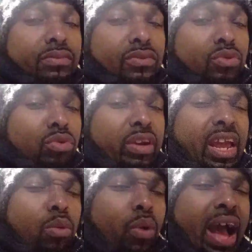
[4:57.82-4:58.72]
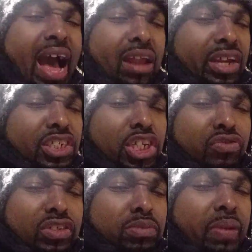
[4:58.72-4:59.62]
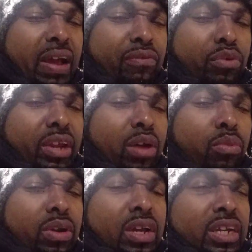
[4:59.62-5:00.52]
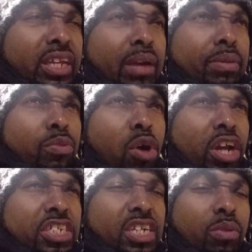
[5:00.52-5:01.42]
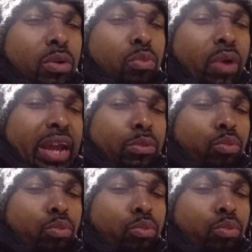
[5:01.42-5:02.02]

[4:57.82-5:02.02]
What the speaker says: You know, they wild, they disrespectful. They'll be washing up with wet